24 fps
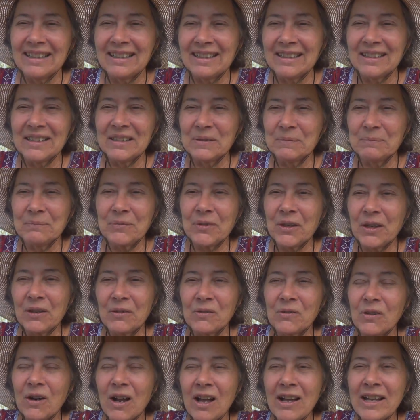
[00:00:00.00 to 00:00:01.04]
Um,
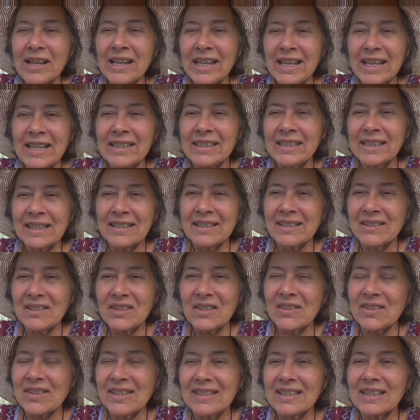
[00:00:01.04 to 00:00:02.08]
Ra is
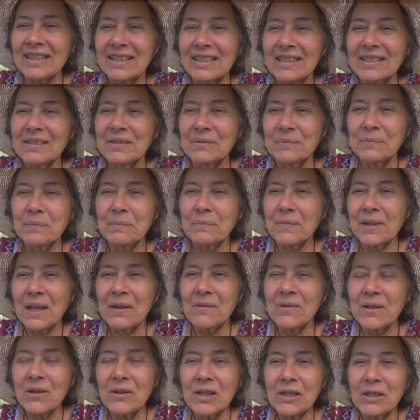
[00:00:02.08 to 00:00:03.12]
just a, a
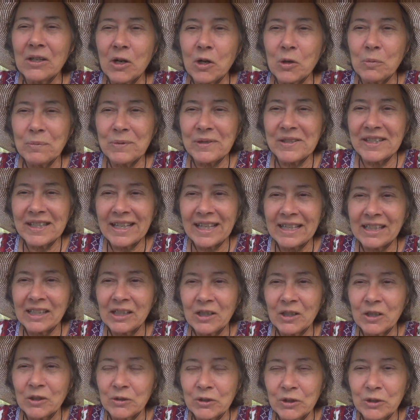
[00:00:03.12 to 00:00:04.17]
very
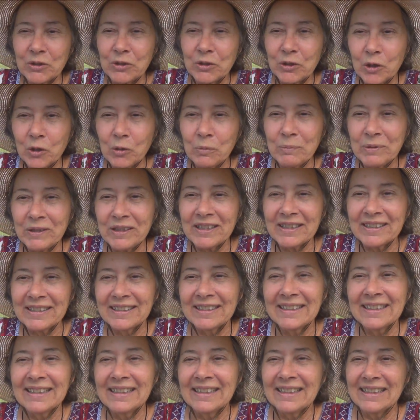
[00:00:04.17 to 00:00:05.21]
copacetic
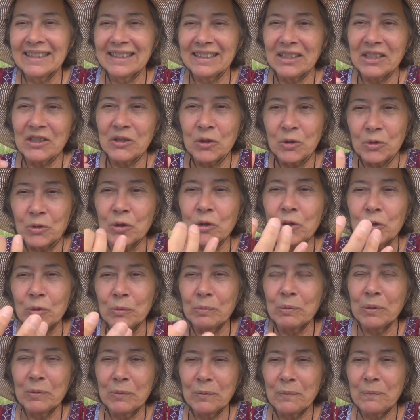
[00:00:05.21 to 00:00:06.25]
utopian
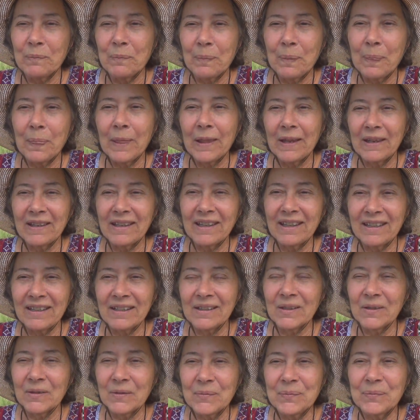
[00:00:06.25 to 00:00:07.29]
group, you
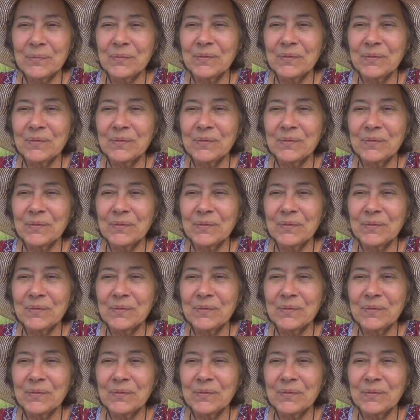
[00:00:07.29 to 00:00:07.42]
know.